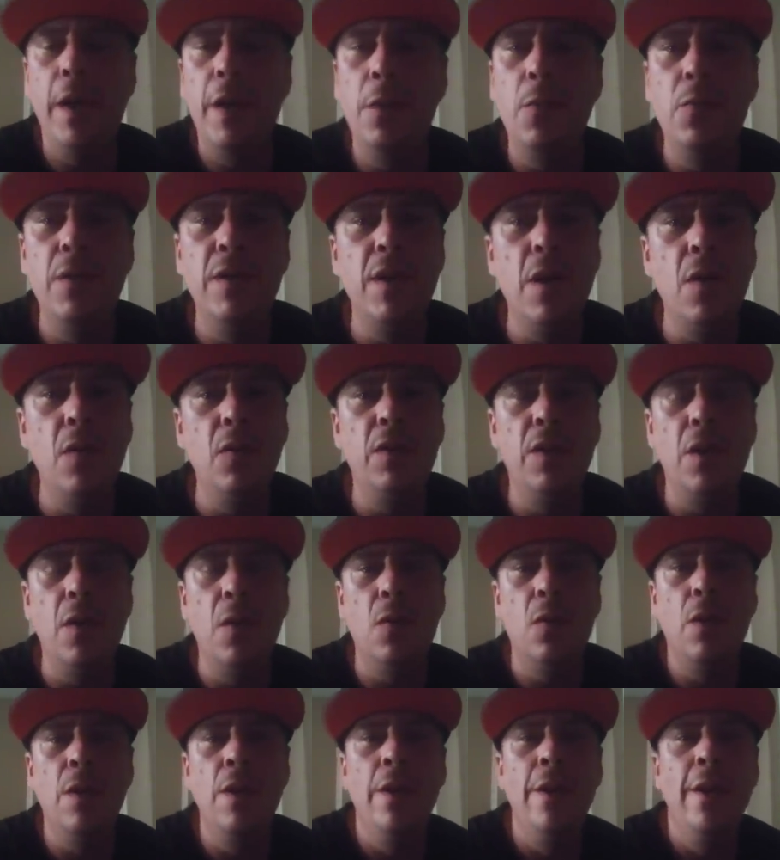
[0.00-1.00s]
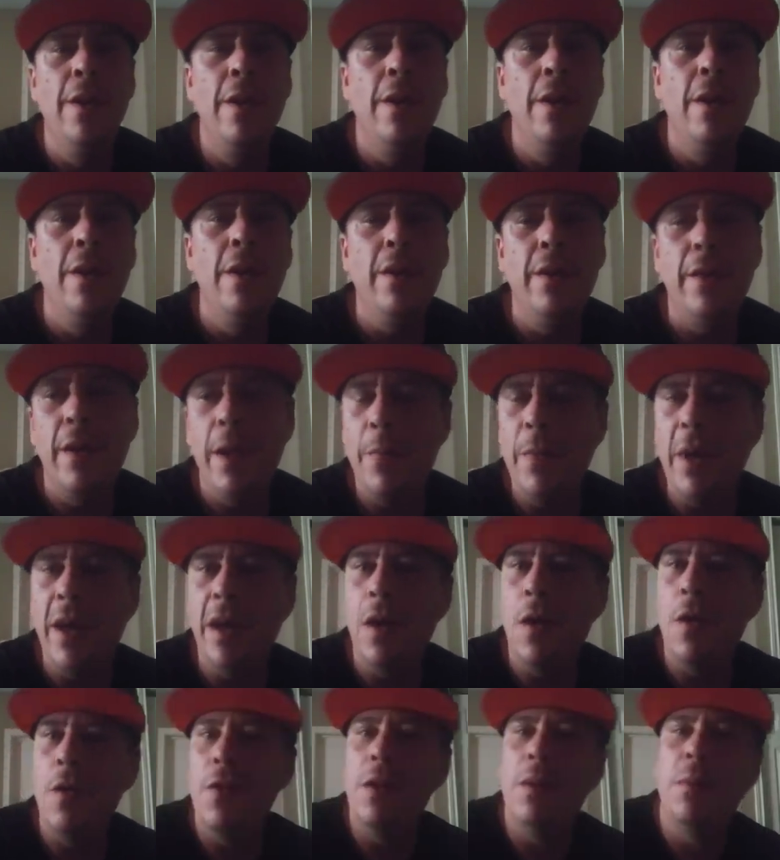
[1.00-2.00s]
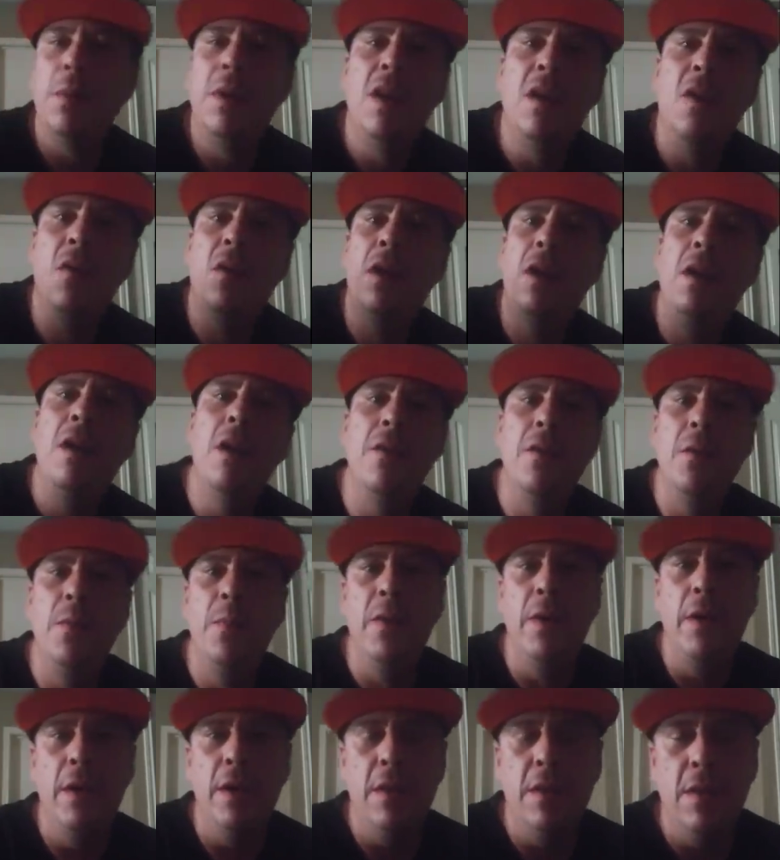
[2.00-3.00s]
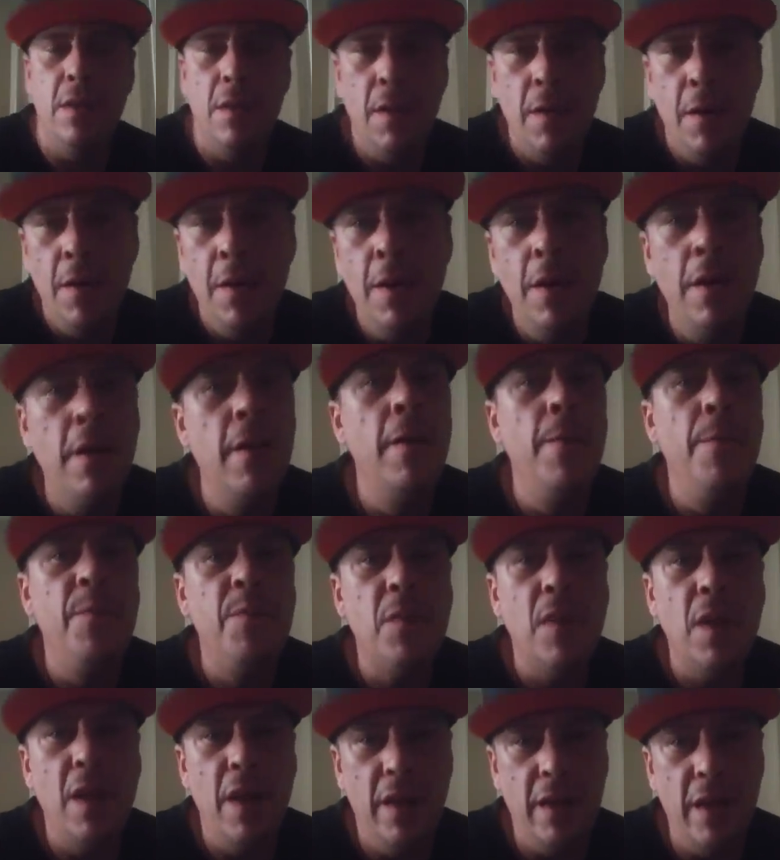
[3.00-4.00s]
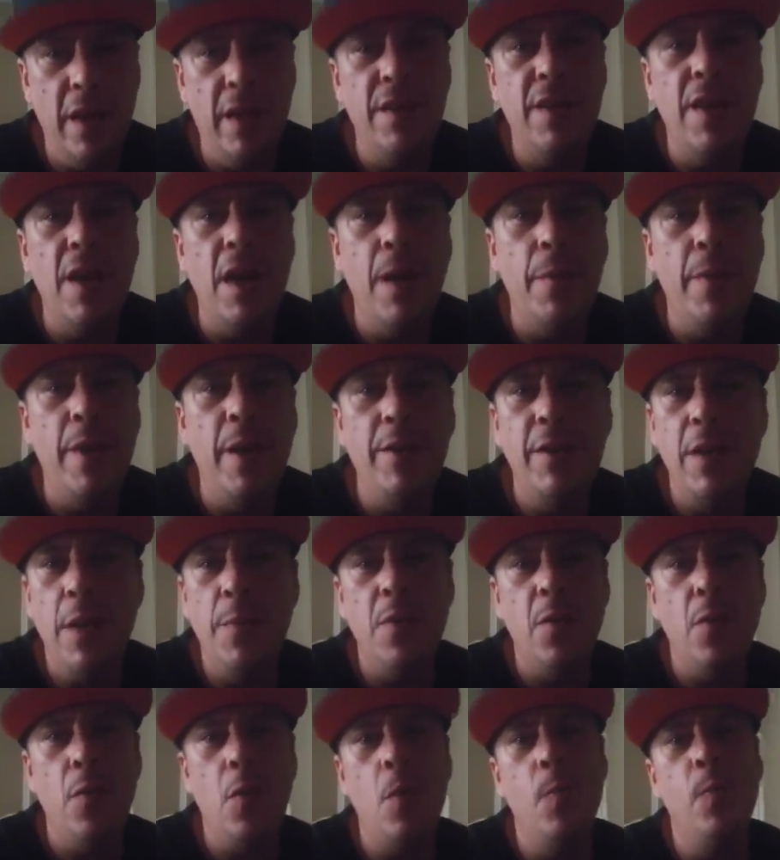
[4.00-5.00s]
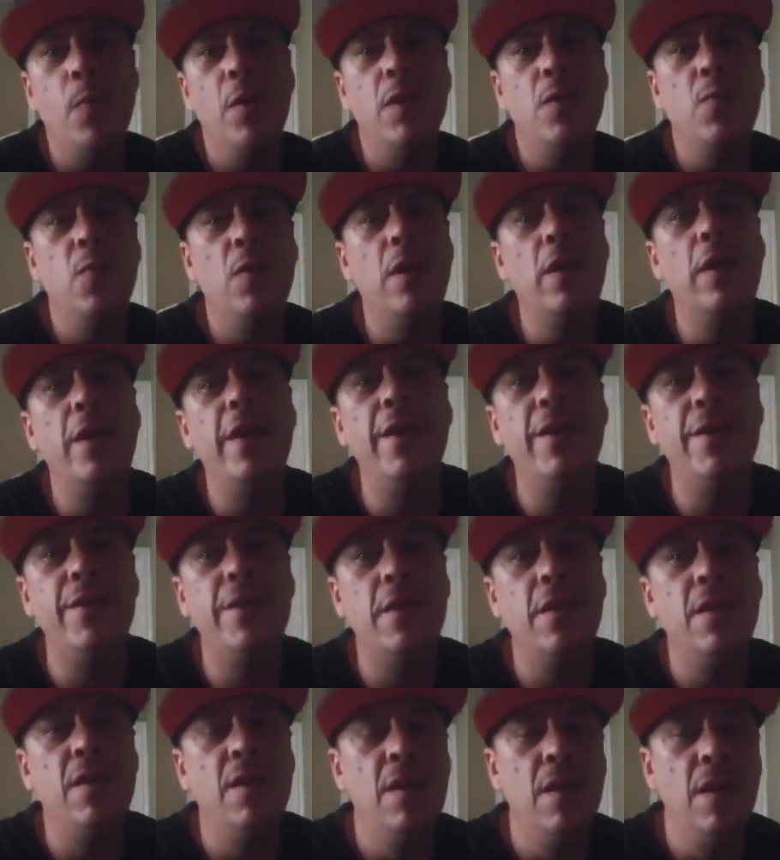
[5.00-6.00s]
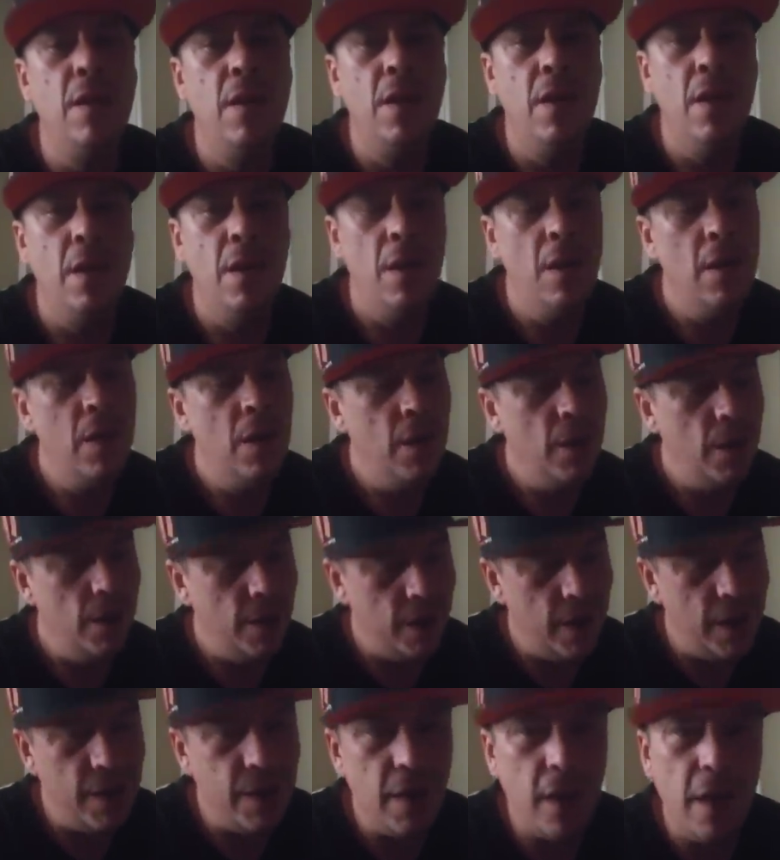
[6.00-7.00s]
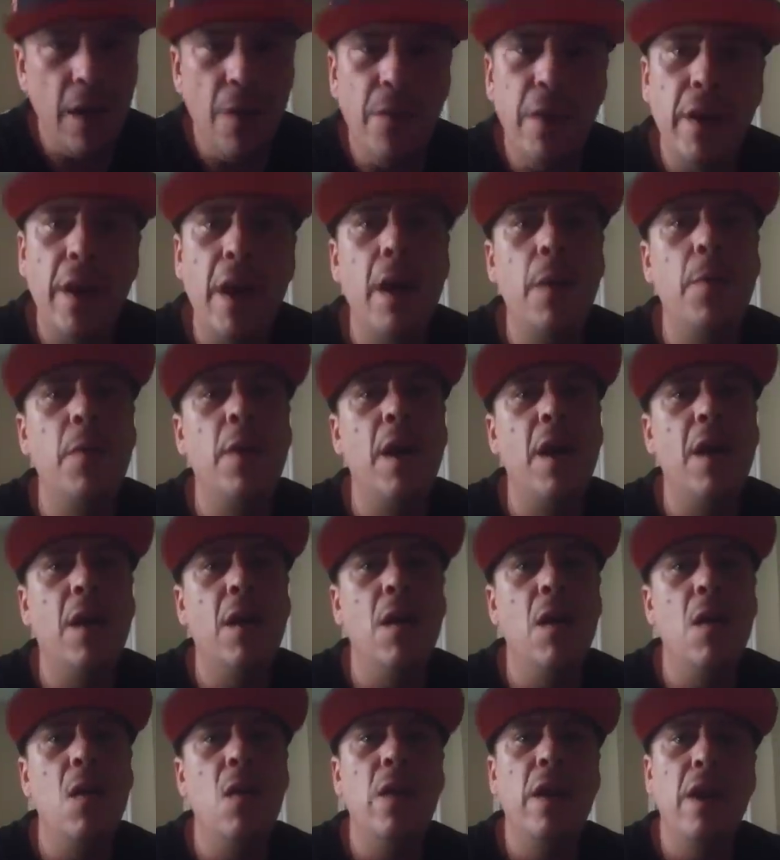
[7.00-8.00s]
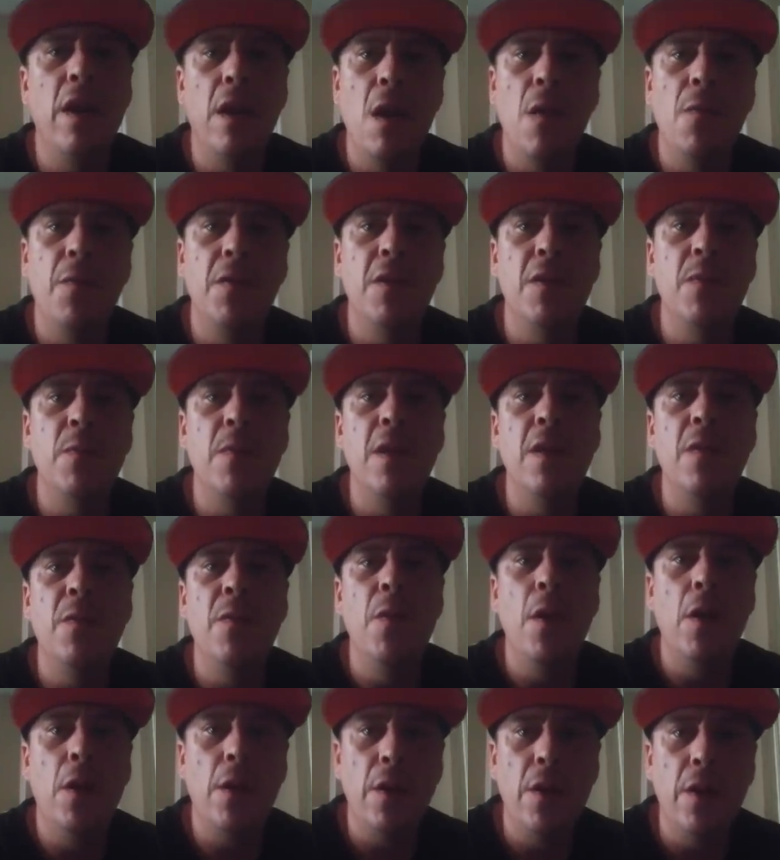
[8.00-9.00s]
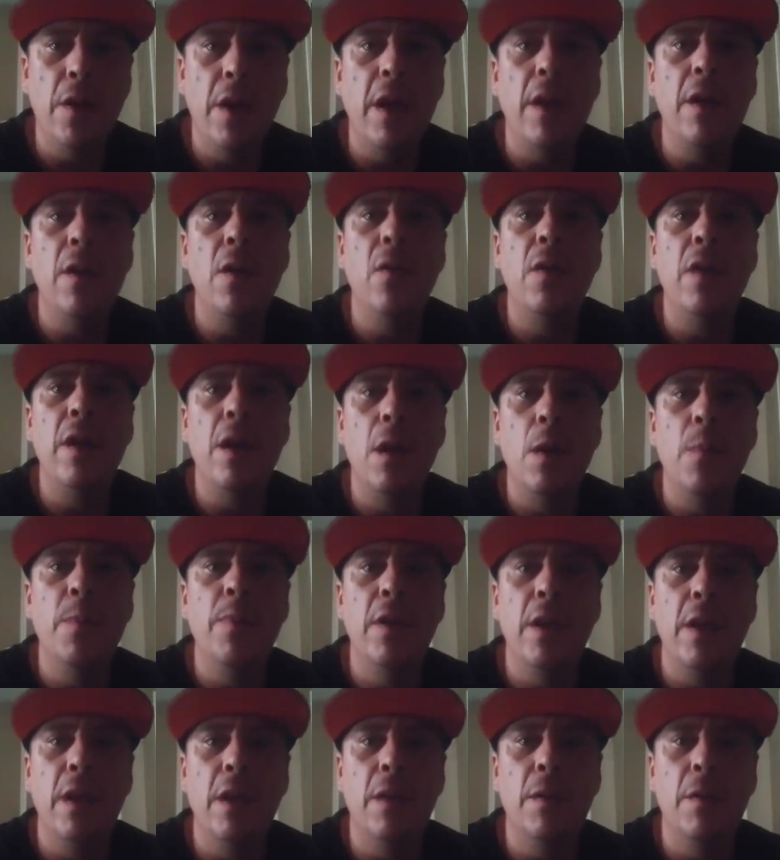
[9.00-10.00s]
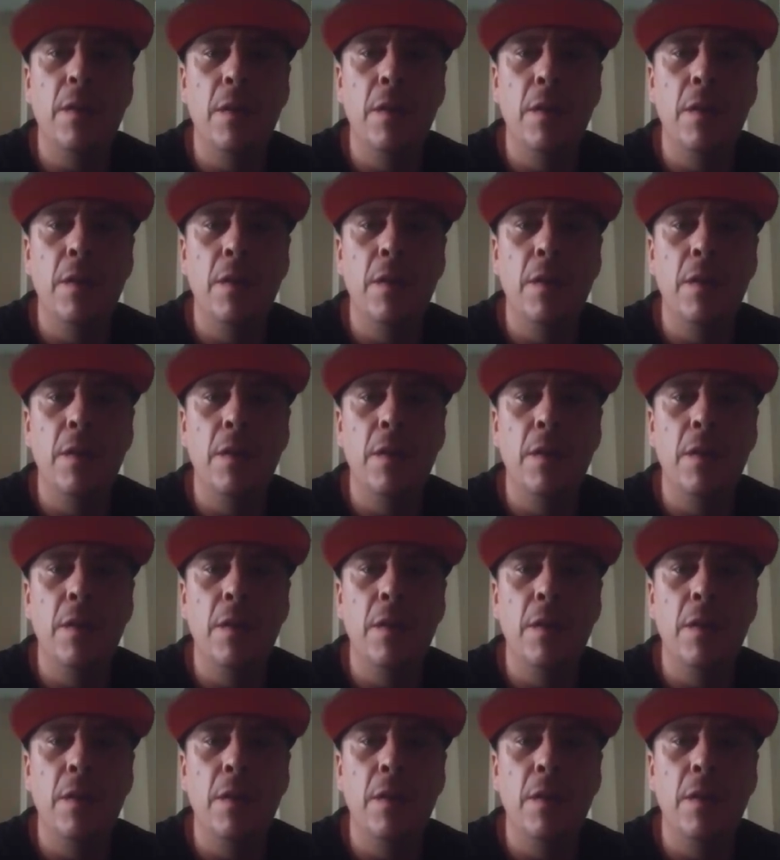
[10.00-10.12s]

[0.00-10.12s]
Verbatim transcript: It was no joke. They made all of them get on another bus. At that time, they jumped on our bus with a list. And they said, every name that I call, get off this motherfucker, you're getting on the airplane.